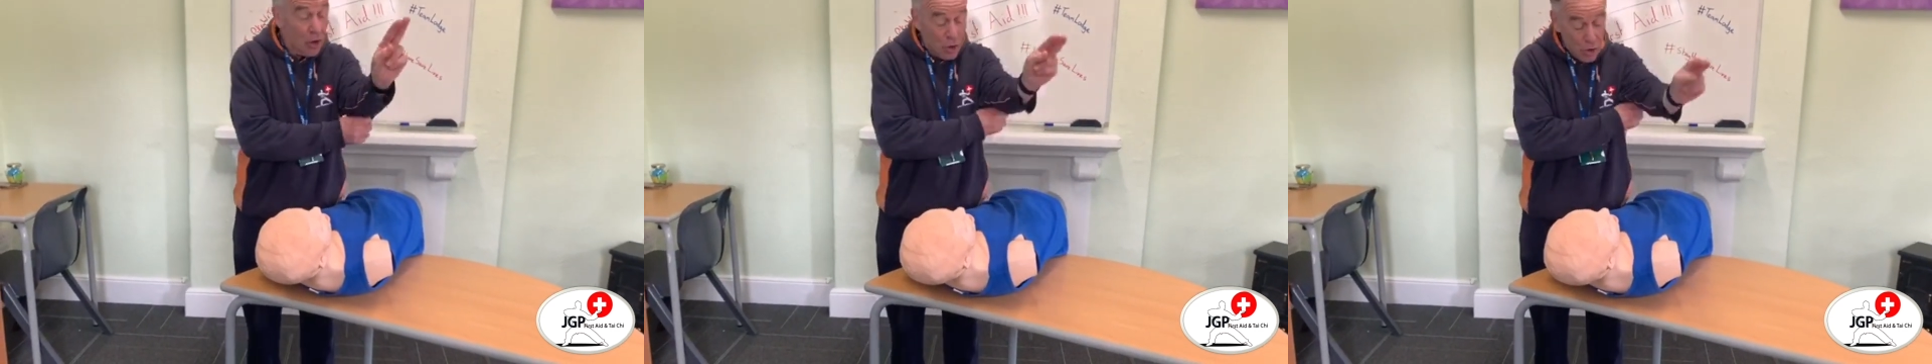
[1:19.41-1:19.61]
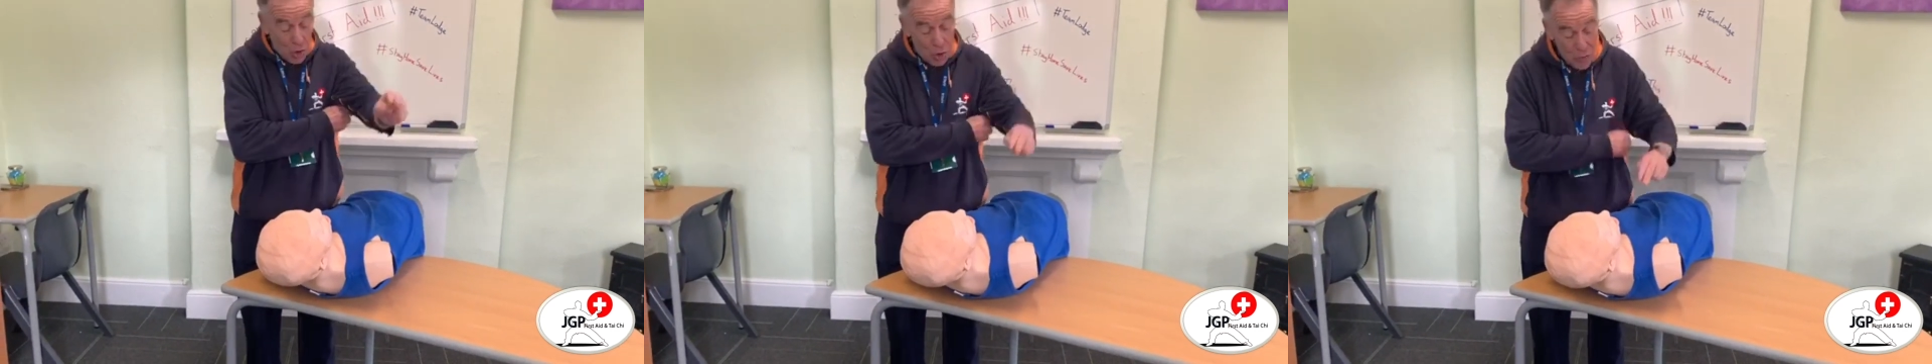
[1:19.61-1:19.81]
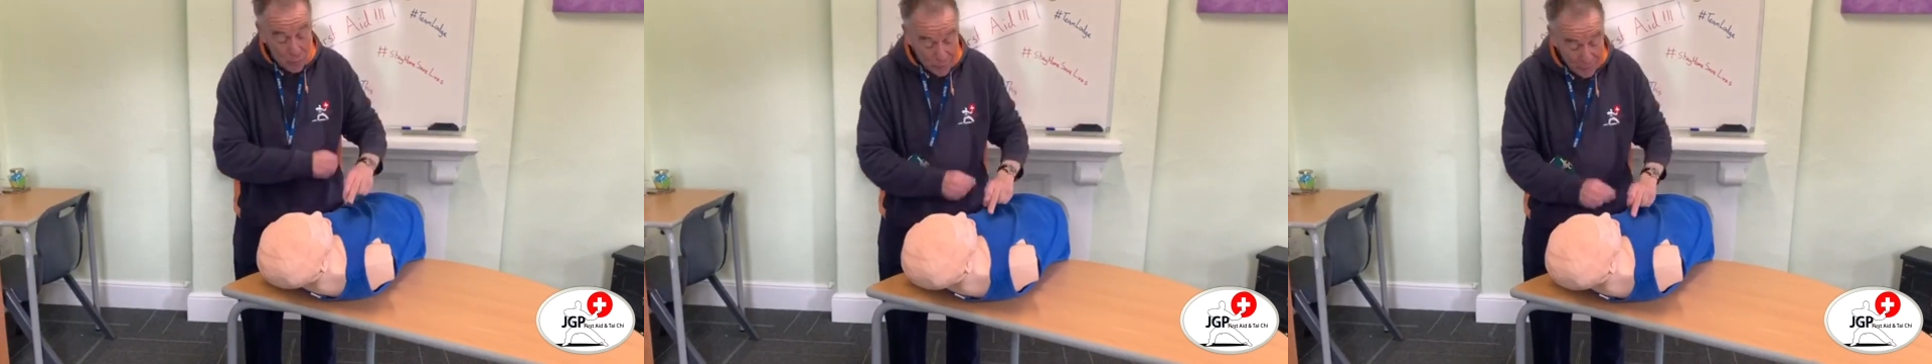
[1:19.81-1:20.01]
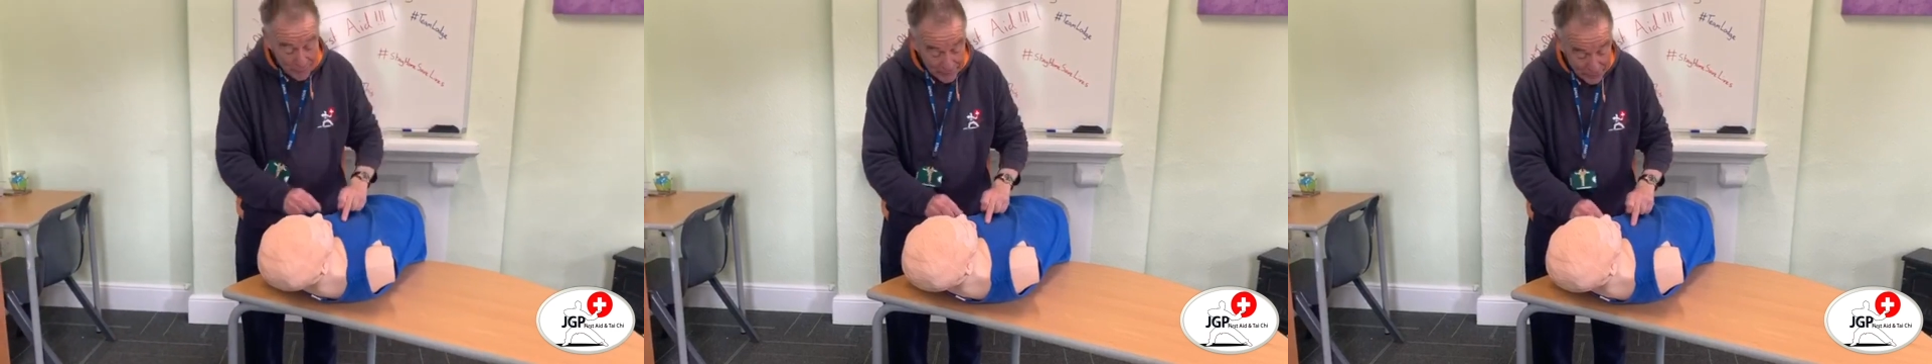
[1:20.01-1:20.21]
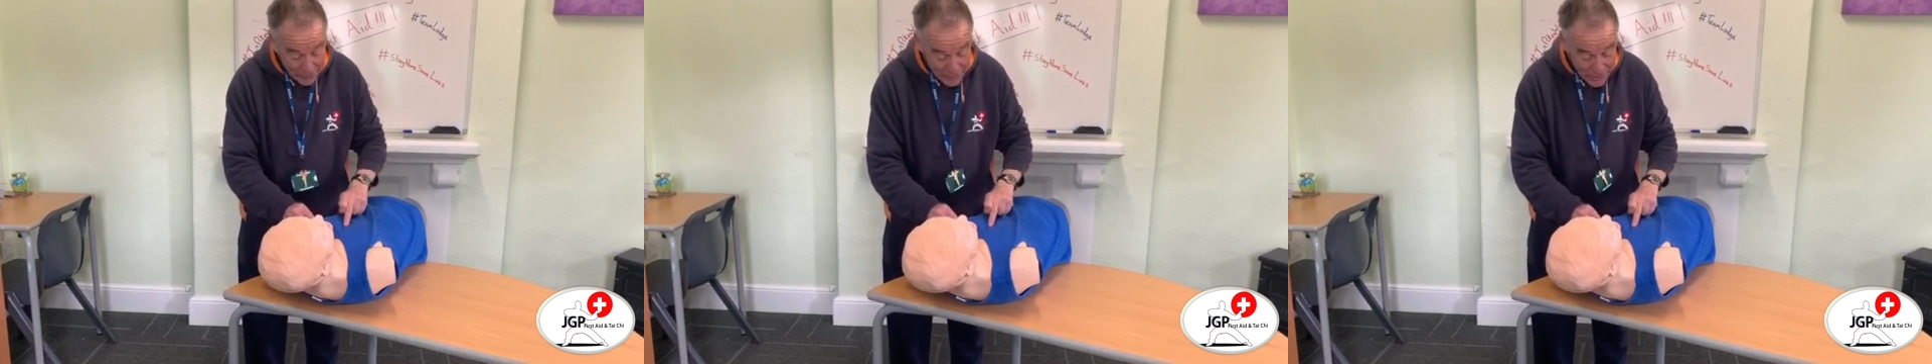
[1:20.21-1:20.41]
2
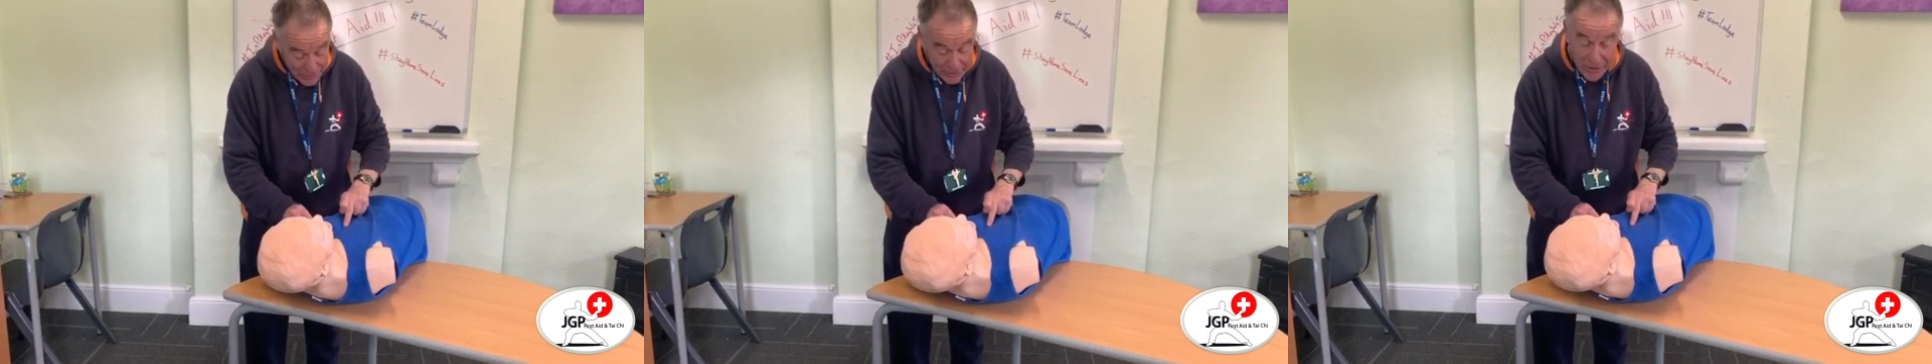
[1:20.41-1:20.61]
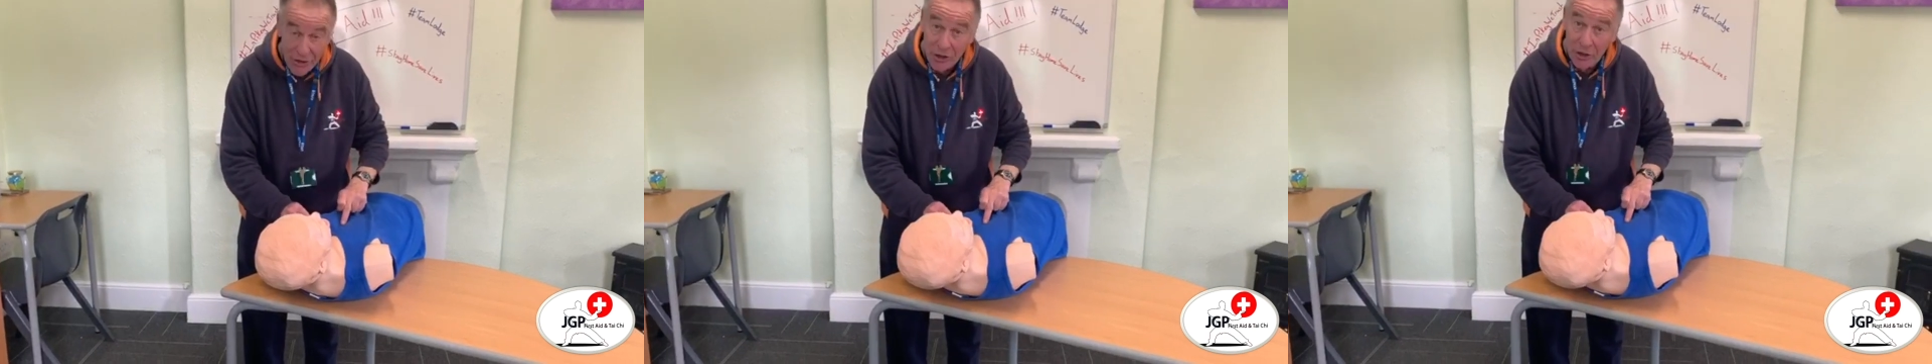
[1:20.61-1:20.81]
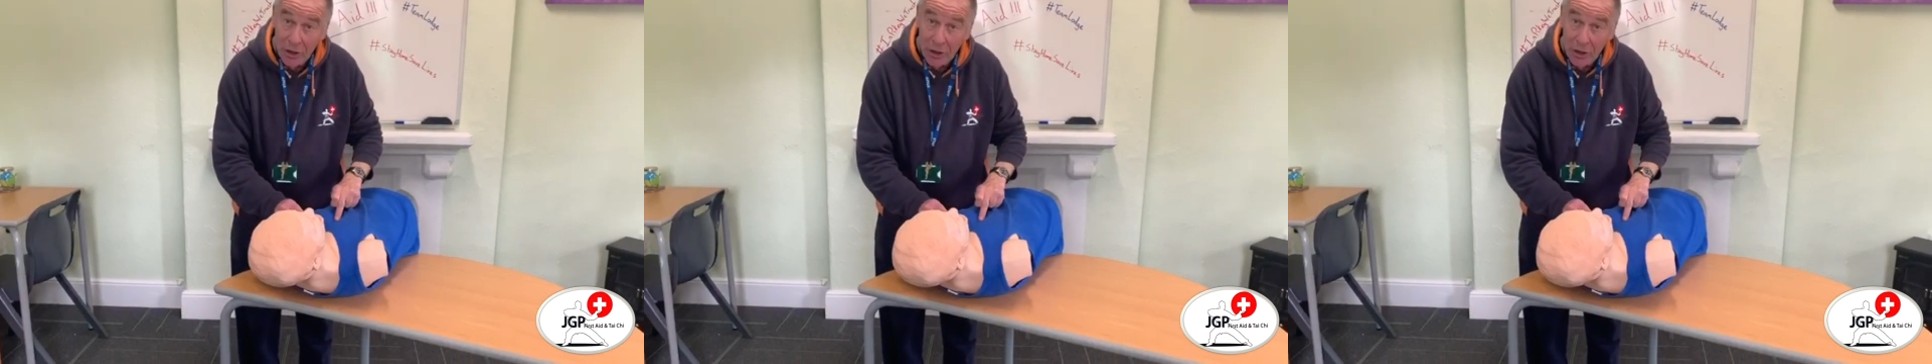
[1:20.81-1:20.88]
fingers into the